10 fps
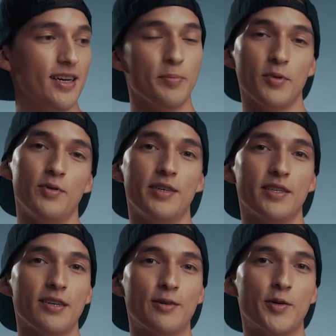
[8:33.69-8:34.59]
upload
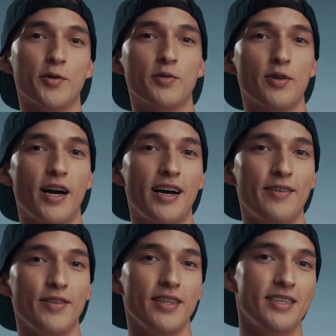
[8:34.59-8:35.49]
this to Google Drive and